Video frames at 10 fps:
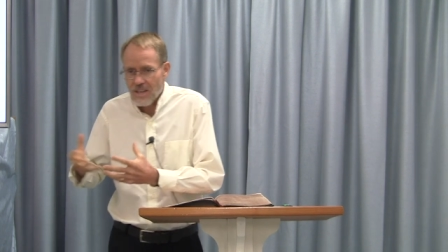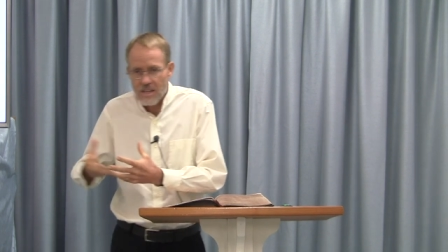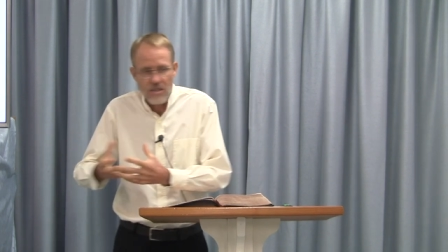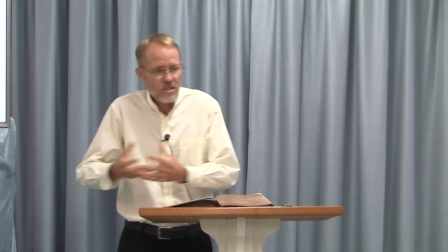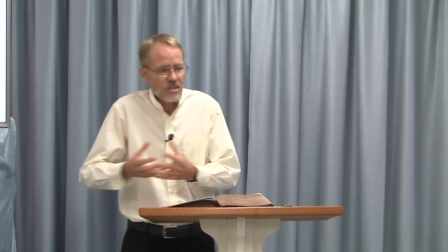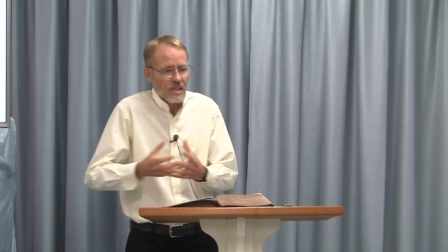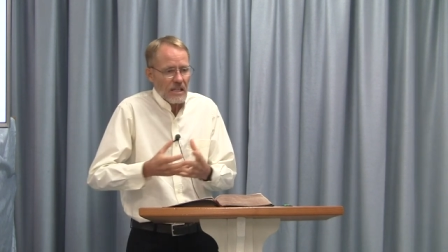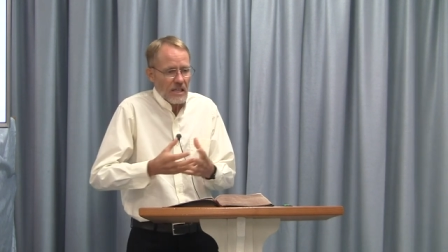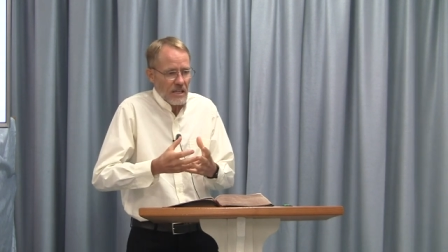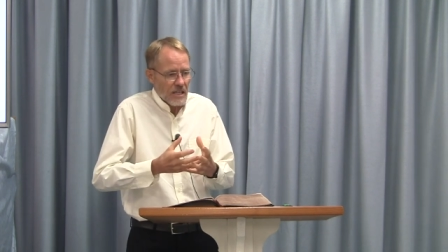that it's,
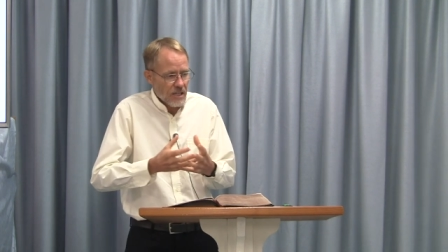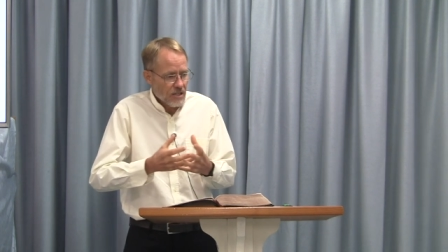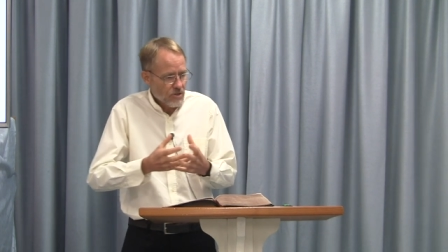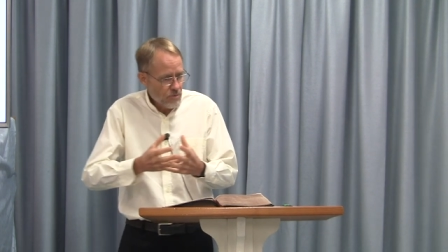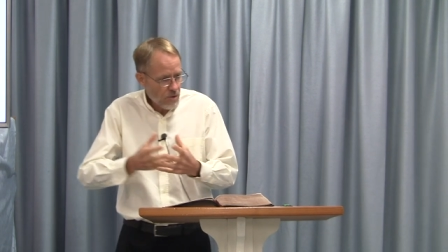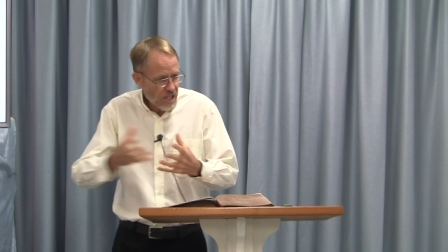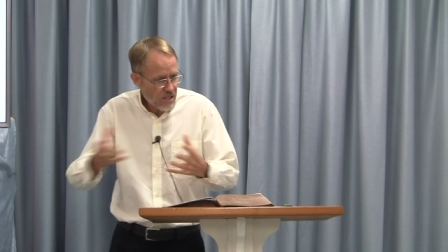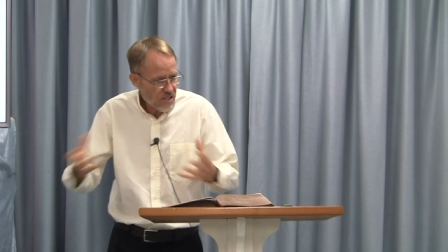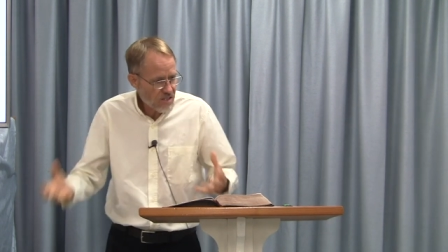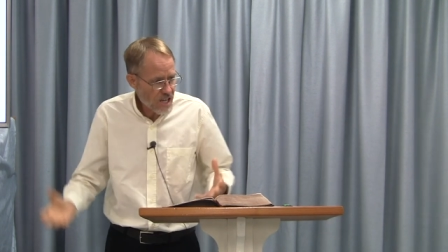it's ruling
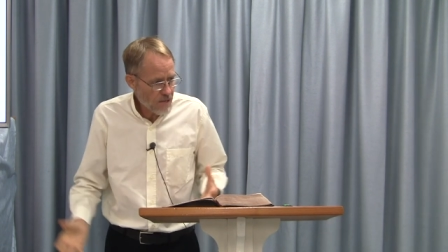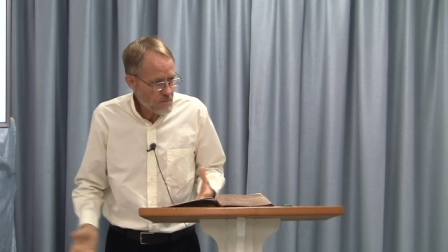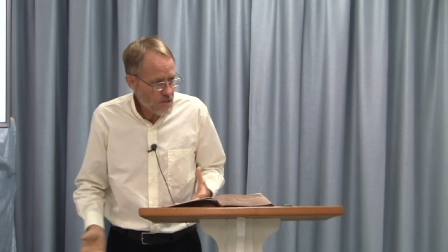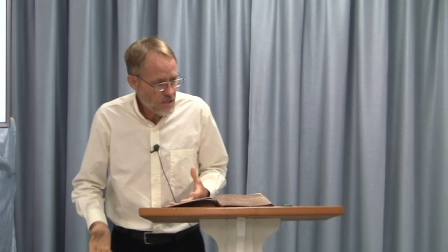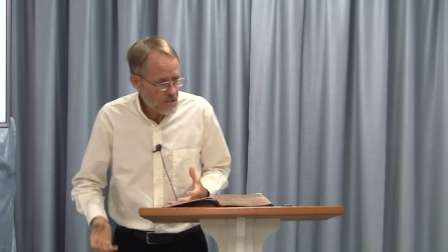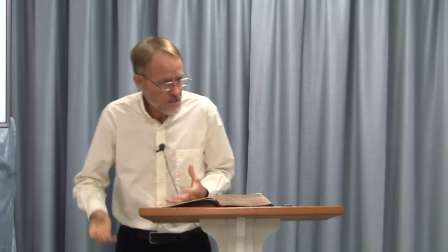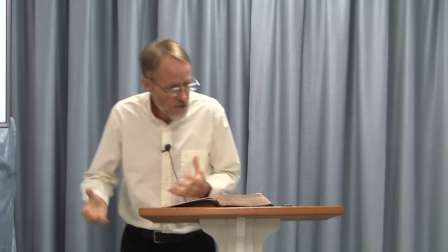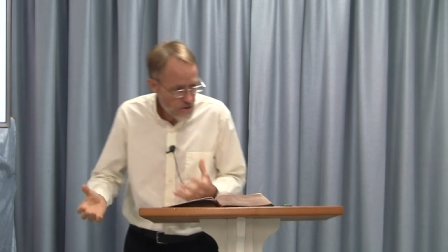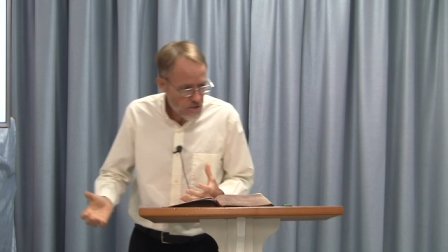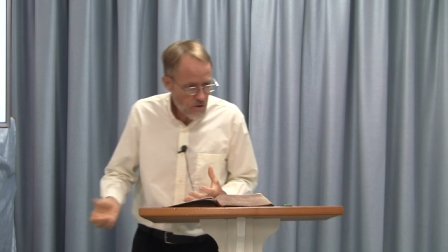in the same
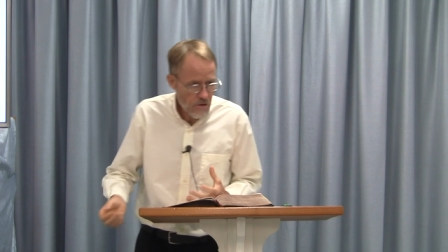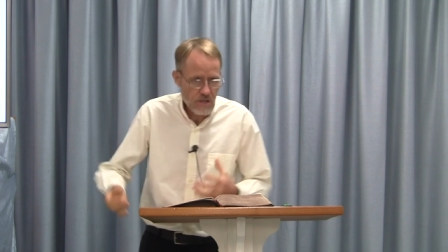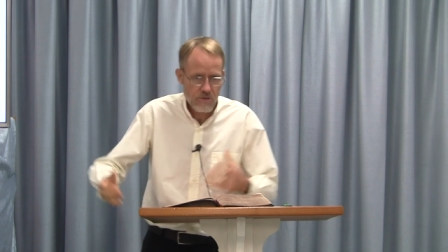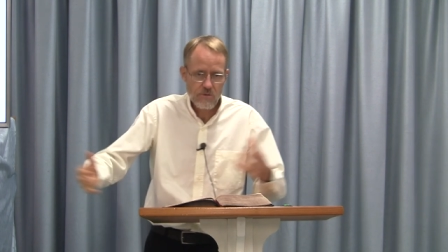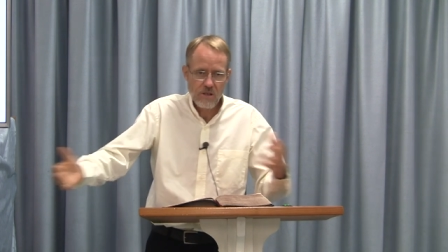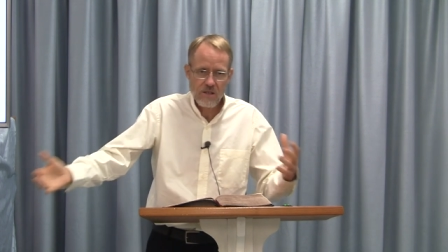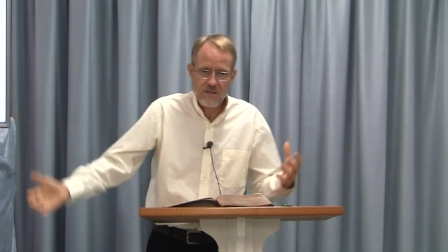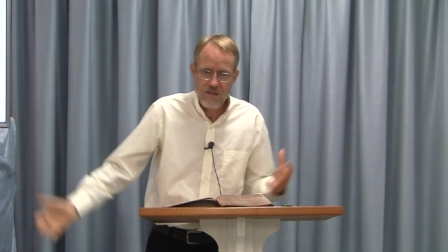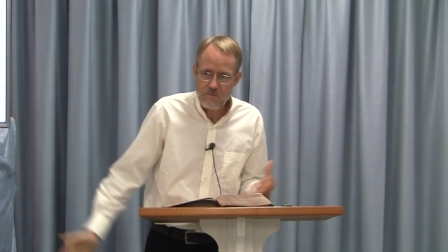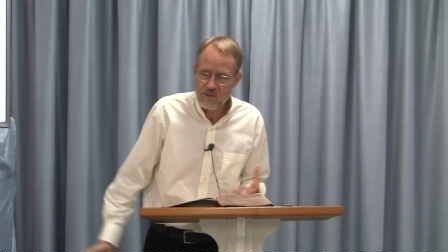territory, it's ruling the
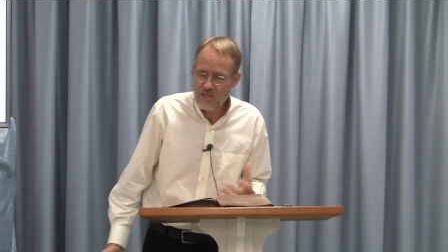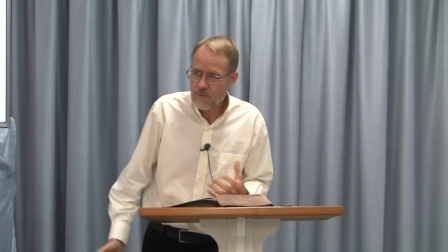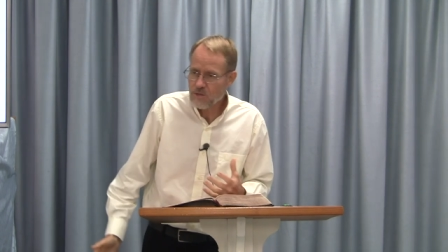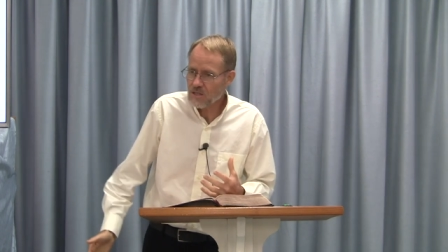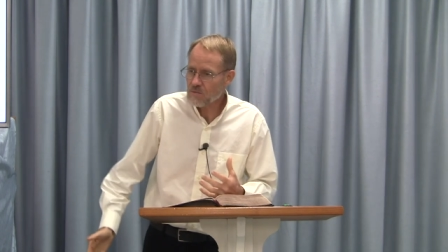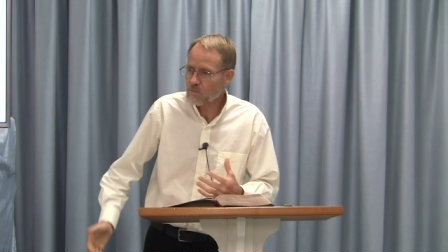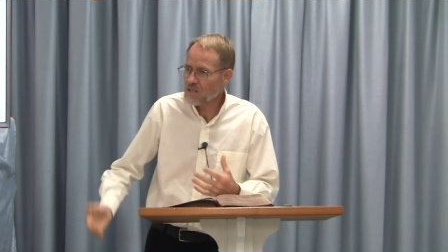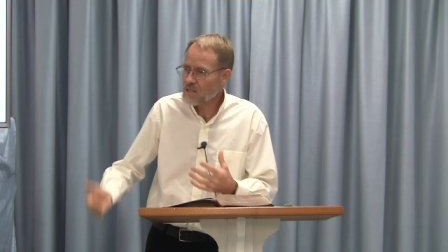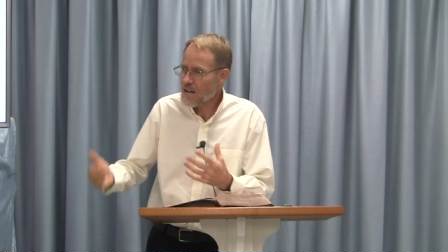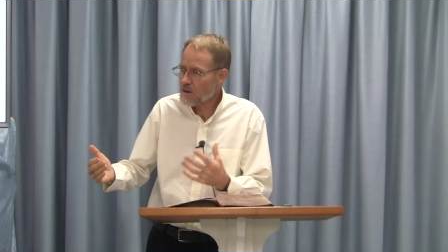same subjects,
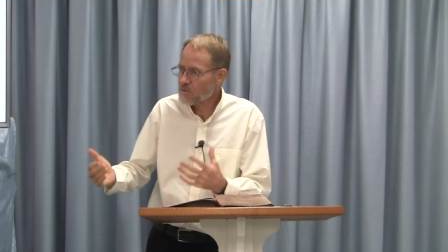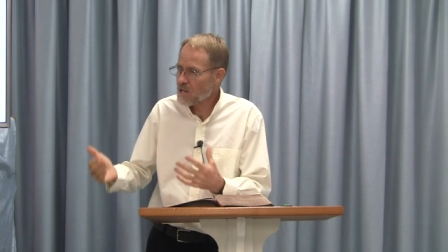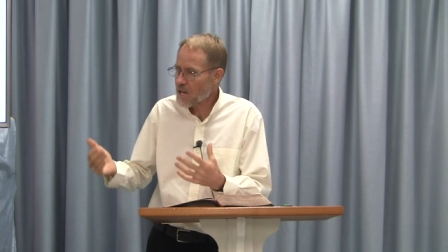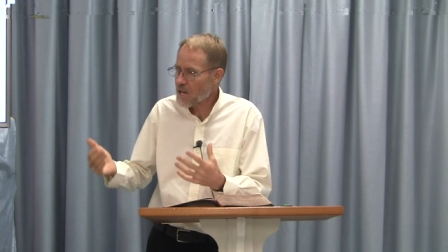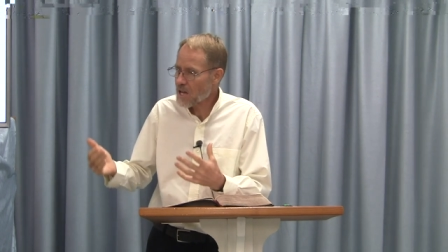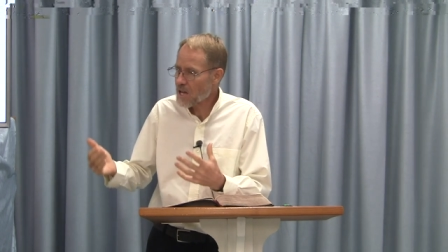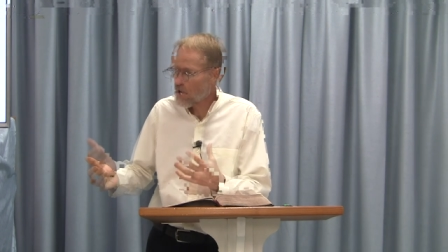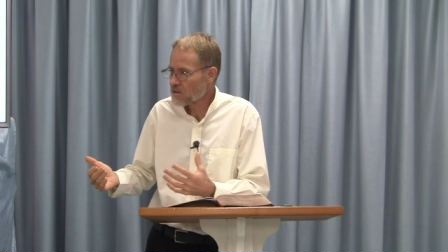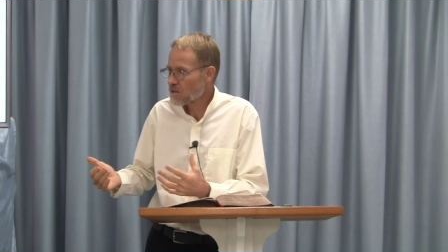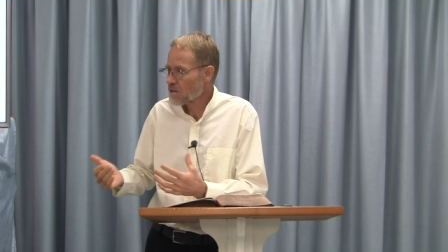but now we have